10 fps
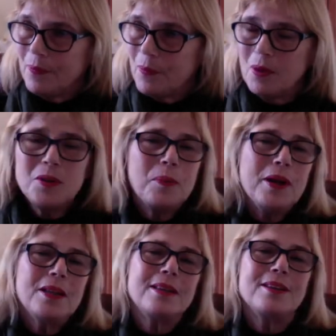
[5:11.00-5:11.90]
well, it
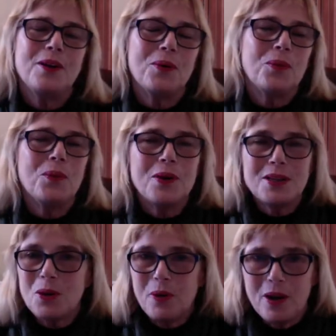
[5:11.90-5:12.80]
depends, you know, what's
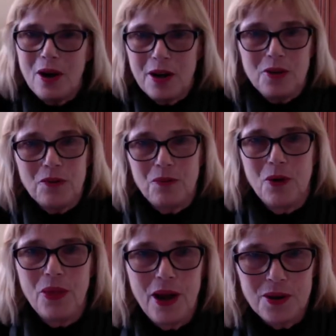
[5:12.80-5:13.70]
going on in your
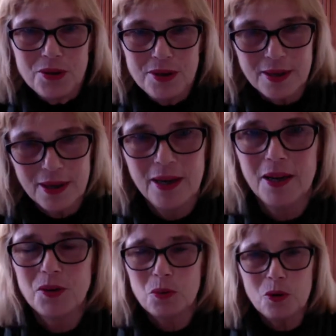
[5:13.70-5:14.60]
fourth house.
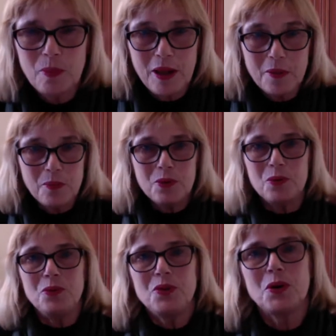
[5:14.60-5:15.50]
It's ruled by the
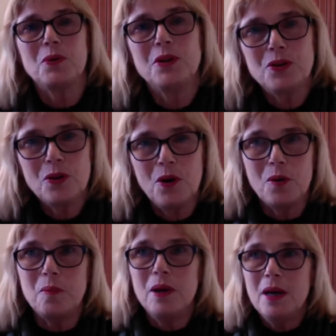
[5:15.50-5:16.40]
moon, so it's your
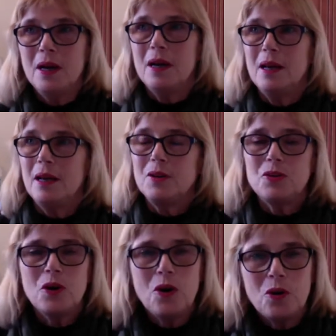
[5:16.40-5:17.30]
home. It's
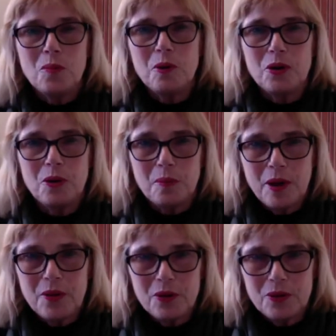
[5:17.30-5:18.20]
your home or your
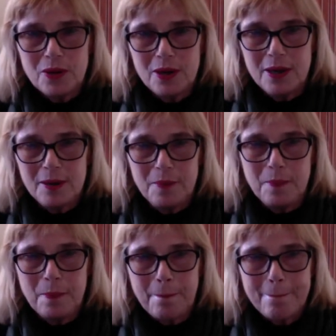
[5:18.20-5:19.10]
mother,
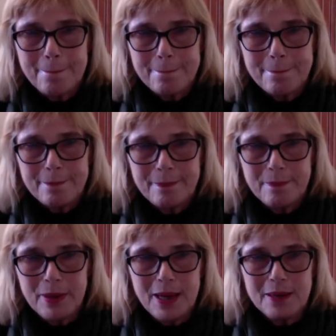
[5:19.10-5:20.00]

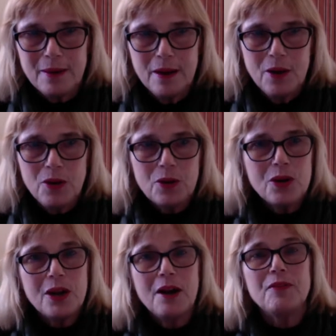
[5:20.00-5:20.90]
but you
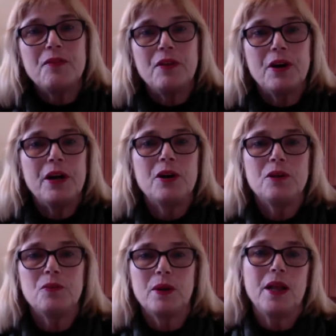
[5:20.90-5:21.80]
could have a very good
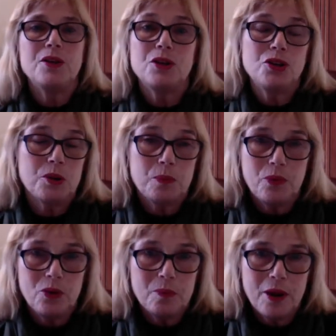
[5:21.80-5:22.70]
relationship
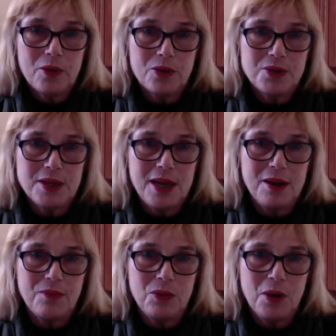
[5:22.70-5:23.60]
with your mother, say
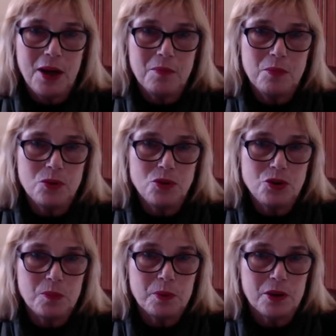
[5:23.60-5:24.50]
if you had Moon
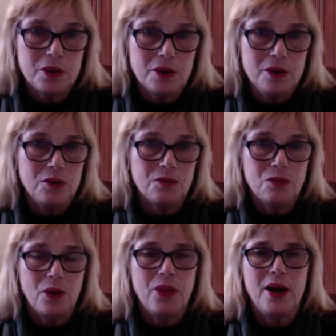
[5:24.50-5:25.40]
Jupiter in your
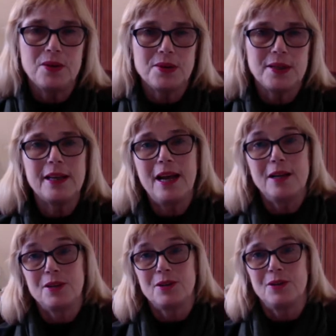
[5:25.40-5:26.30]
fourth house in
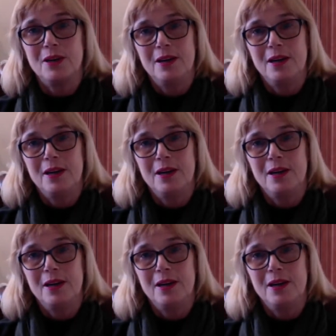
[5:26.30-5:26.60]
Cancer.